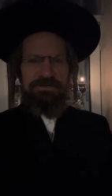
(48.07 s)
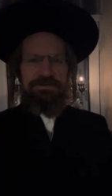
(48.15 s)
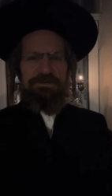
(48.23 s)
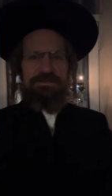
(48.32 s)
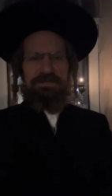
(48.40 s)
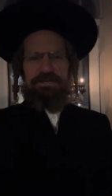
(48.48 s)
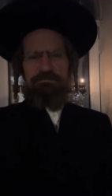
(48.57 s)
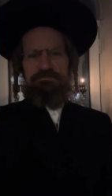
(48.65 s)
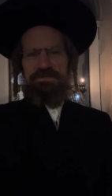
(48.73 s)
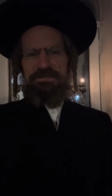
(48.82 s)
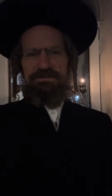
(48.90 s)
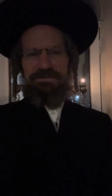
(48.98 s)
on that
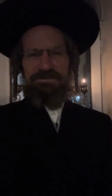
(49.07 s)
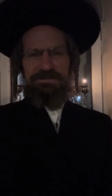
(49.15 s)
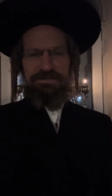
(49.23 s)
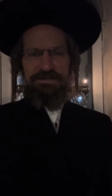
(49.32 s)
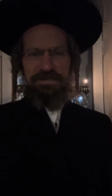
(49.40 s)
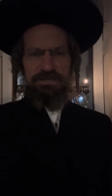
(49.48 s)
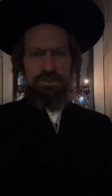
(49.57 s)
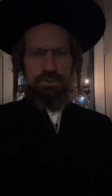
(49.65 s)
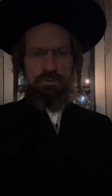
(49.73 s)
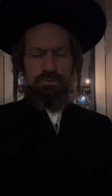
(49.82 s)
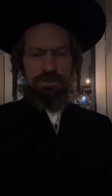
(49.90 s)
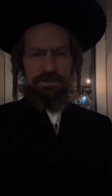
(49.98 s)
into yid that
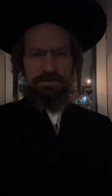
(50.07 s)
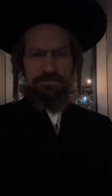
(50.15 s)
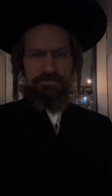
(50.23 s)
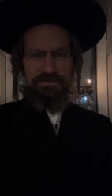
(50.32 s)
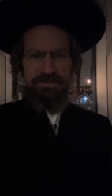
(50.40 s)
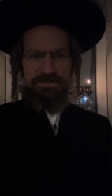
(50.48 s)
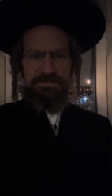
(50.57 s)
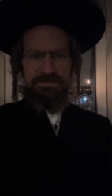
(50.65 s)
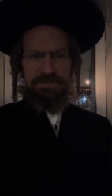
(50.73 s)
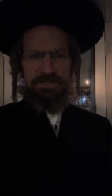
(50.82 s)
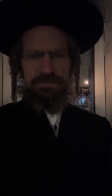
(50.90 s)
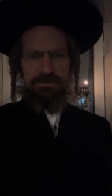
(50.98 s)
you are so
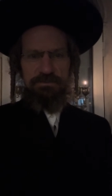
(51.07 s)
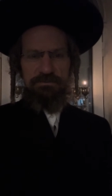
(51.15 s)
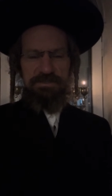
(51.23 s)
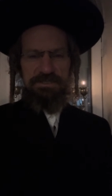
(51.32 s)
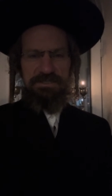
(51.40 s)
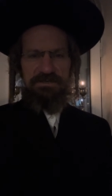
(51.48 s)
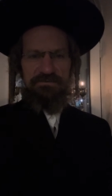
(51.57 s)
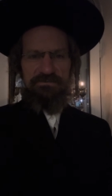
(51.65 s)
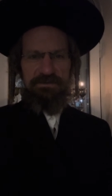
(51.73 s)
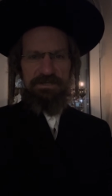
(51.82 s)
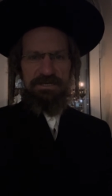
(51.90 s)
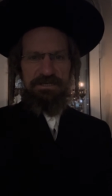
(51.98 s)
that you can receive
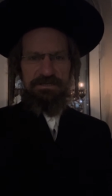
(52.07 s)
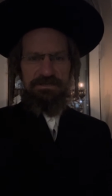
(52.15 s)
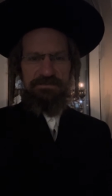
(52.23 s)
the light,